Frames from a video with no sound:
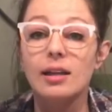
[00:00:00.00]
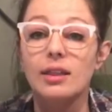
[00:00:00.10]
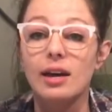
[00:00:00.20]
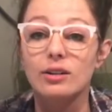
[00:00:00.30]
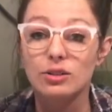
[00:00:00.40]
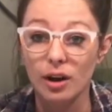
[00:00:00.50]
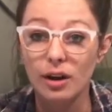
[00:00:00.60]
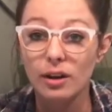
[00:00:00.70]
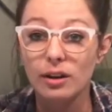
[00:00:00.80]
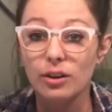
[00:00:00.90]
that
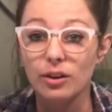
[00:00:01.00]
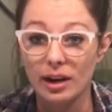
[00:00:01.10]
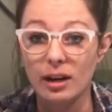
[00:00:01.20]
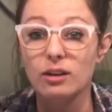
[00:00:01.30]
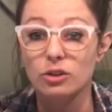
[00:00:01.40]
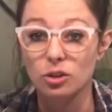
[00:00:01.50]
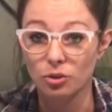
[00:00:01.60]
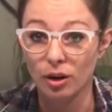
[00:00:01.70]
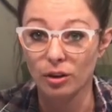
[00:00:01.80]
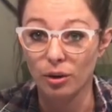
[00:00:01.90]
saw their aunt
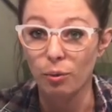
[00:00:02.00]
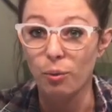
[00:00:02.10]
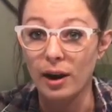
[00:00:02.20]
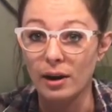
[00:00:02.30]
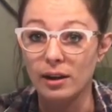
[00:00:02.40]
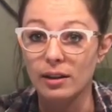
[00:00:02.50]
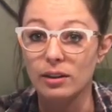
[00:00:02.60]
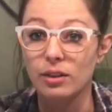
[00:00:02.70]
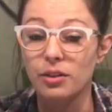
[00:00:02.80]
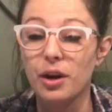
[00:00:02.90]
struggle when
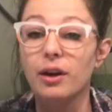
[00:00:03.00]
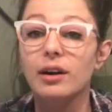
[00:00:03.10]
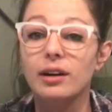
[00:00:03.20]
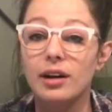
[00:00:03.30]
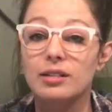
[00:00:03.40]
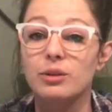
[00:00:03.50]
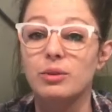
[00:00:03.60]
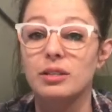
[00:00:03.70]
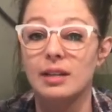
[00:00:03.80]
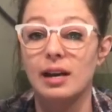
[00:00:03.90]
their cousin
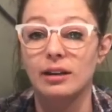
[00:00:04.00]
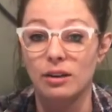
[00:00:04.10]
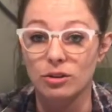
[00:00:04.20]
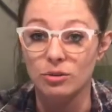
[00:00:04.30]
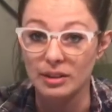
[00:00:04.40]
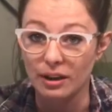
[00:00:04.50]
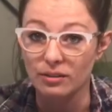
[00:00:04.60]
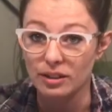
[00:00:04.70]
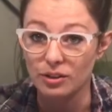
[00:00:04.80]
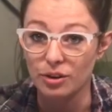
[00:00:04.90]
was diagnosed with Down
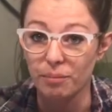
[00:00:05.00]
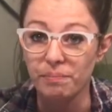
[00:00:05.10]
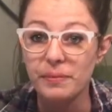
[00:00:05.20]
syndrome.